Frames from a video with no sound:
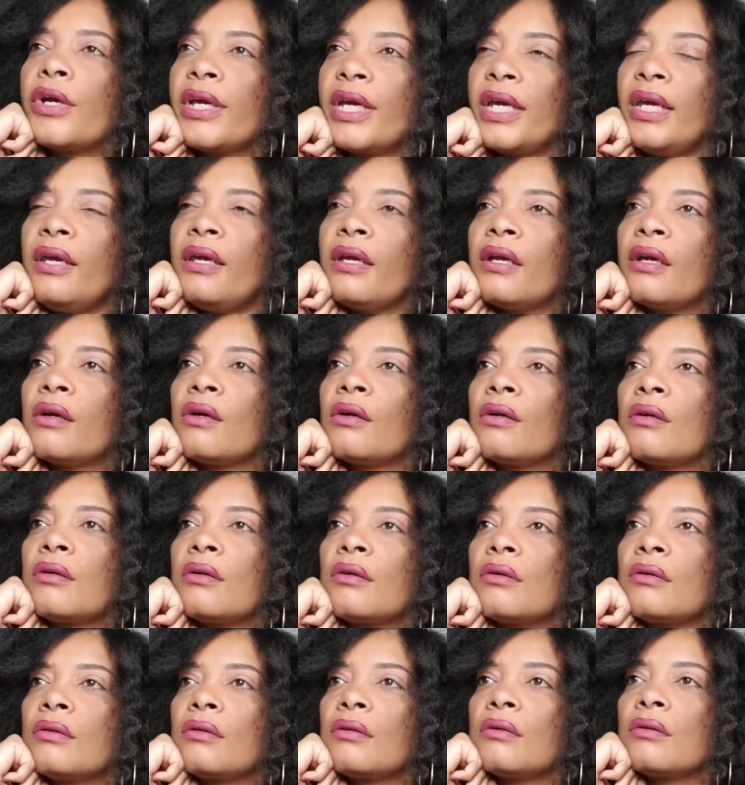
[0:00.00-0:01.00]
we're
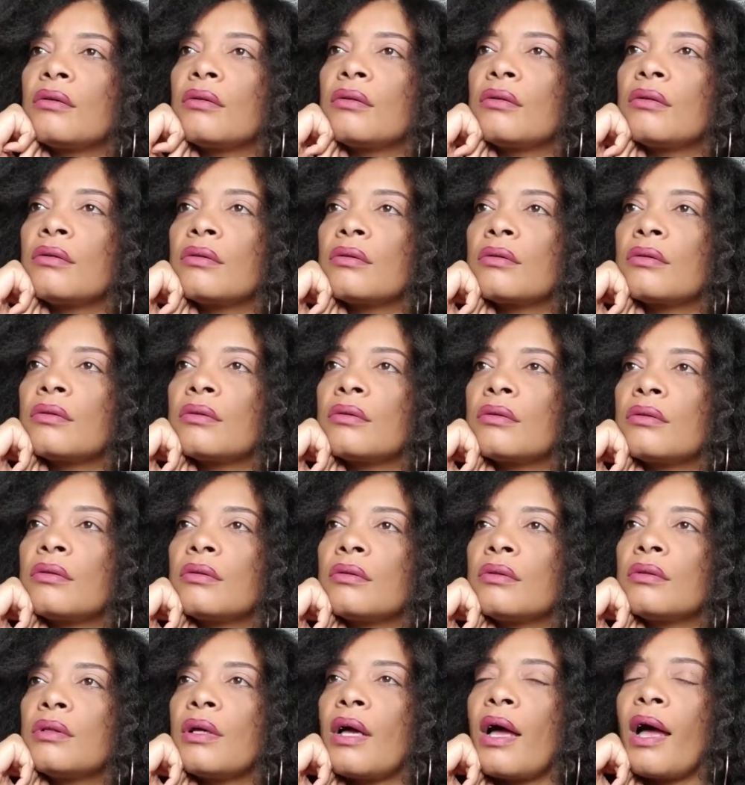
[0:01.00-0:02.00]
here,
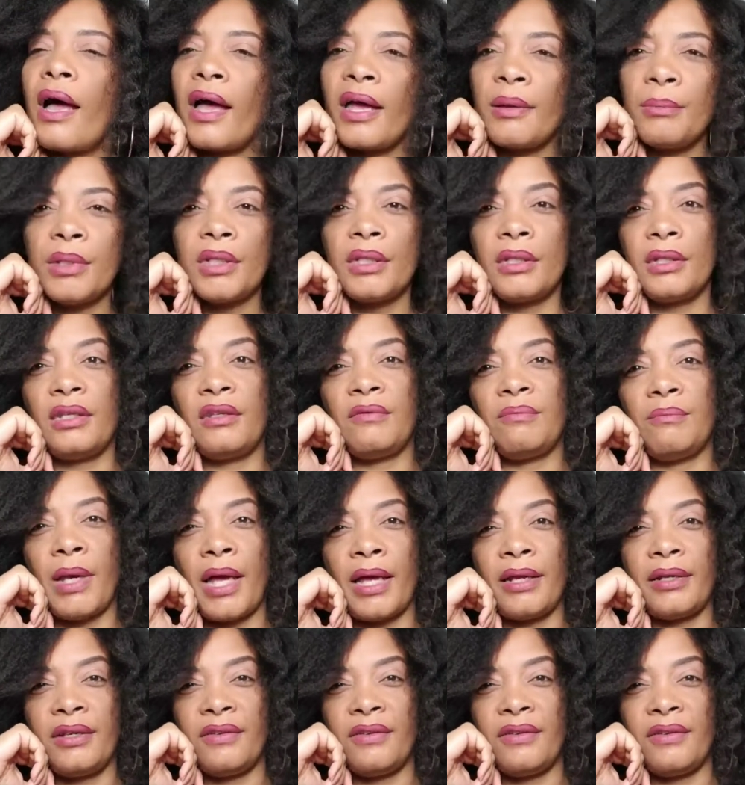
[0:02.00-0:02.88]
I believe,